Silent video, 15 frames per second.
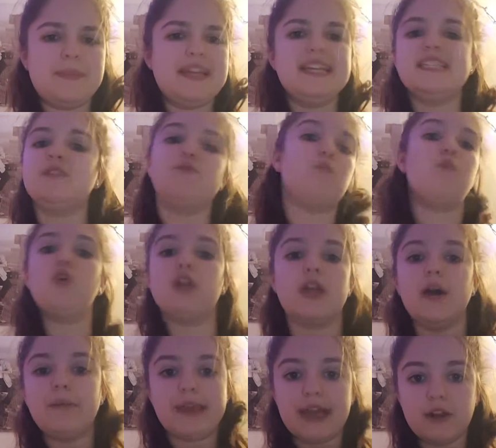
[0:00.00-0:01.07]
piece of wood
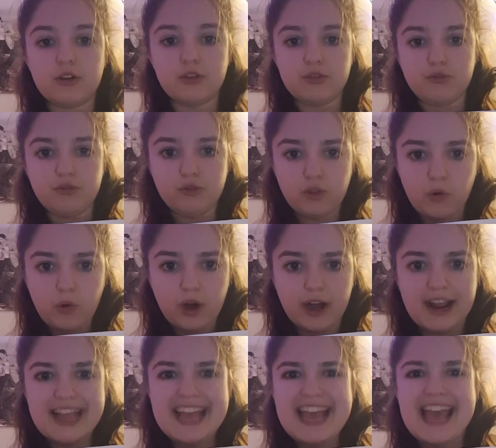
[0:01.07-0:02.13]
coming out of the floor,